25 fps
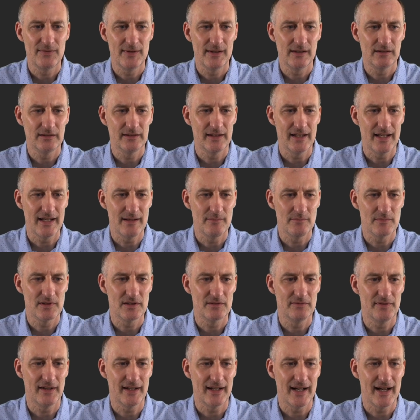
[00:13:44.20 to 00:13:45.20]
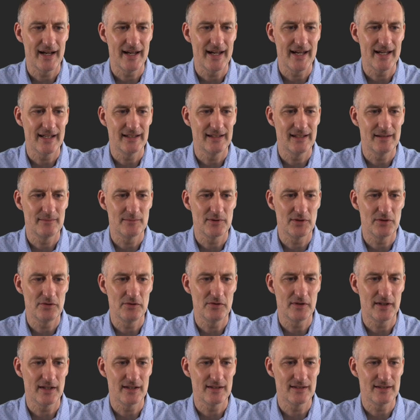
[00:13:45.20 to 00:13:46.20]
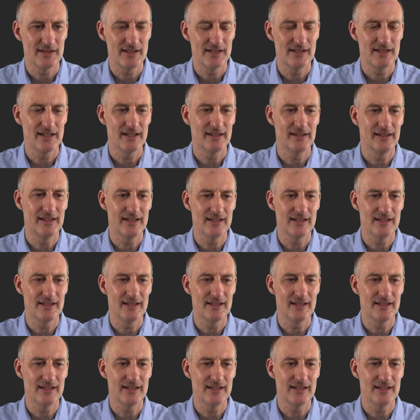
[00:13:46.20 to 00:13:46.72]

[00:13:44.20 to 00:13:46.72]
field names when I add them so you can see that